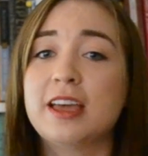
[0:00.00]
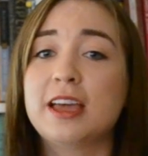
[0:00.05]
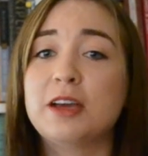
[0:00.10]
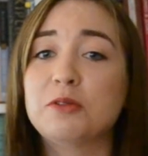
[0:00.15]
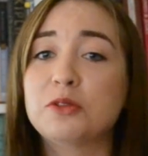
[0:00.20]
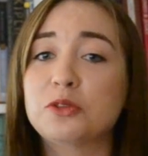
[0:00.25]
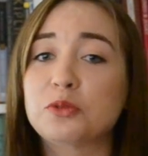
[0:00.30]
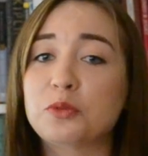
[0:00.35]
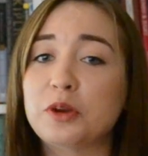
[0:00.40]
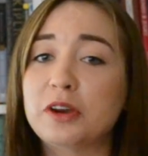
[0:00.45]
It
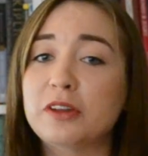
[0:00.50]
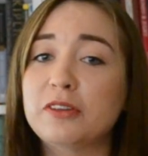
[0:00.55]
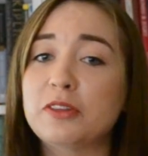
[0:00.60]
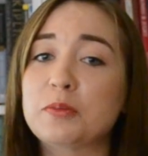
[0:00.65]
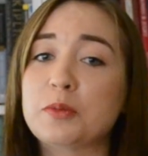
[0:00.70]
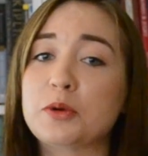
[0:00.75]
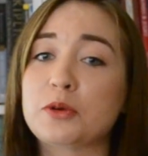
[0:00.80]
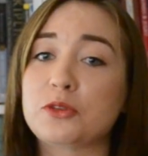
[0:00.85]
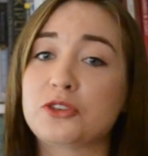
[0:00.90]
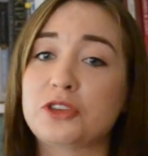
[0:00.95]
was one of the
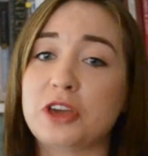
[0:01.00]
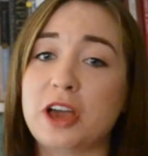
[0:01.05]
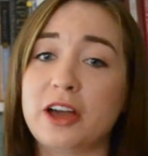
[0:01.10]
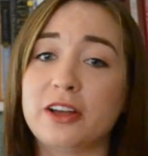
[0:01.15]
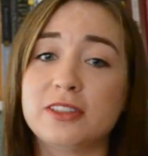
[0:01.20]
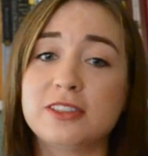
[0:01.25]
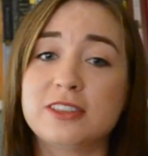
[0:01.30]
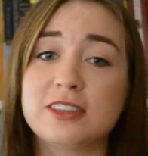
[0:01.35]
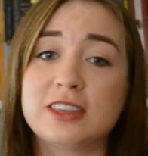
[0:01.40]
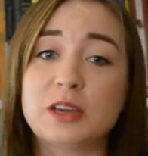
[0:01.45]
most
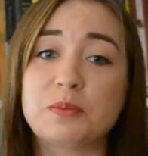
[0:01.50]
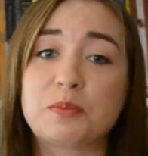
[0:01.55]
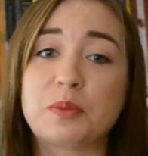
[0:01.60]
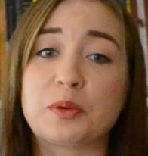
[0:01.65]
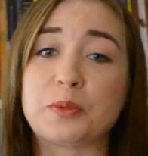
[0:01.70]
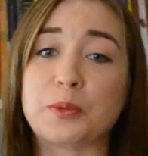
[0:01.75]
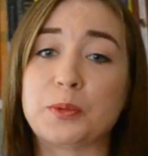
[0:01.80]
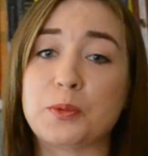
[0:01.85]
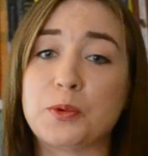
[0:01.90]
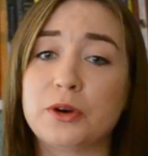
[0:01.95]
challenging but
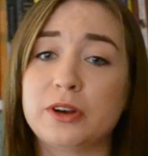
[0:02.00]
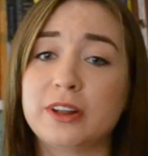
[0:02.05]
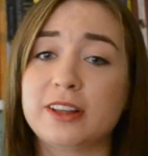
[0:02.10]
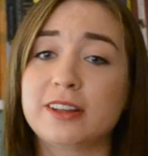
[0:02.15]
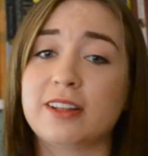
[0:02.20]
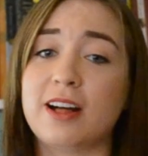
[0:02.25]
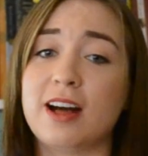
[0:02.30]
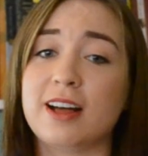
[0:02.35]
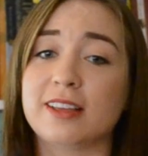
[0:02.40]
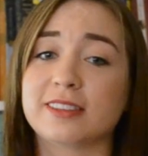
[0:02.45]
rewarding
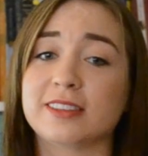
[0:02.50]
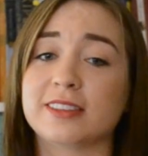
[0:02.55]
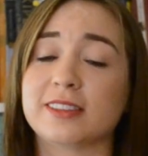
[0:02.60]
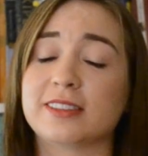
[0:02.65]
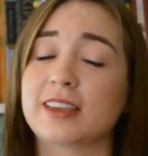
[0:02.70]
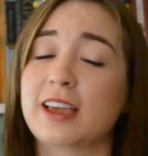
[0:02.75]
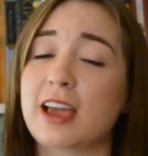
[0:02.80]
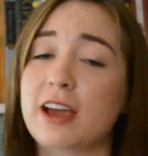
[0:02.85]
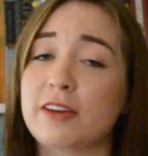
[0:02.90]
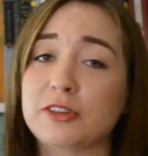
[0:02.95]
classes
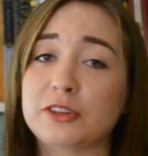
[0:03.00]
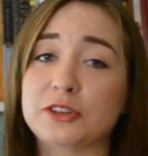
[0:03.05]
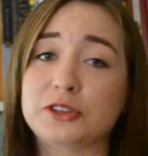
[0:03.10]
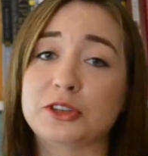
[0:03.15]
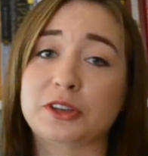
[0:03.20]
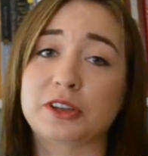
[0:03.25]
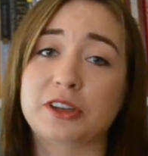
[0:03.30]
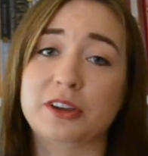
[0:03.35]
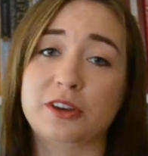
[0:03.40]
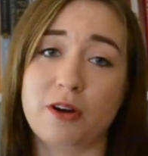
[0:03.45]
I ever
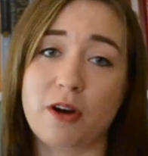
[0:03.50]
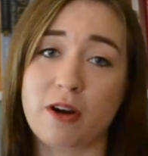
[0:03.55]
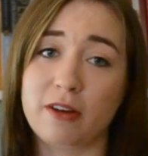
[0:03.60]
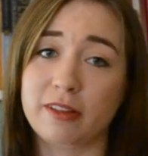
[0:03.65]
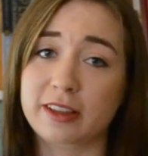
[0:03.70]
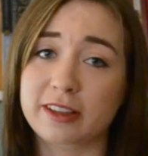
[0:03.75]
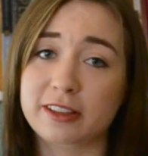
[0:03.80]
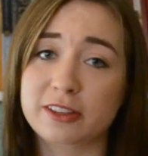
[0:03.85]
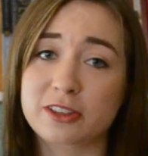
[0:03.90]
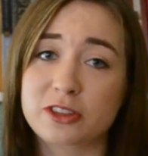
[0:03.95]
took in
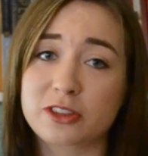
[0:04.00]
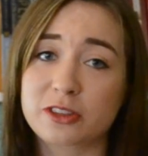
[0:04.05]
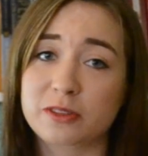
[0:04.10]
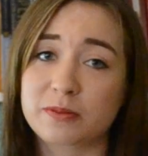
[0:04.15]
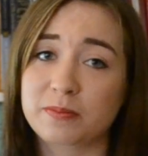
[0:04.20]
college.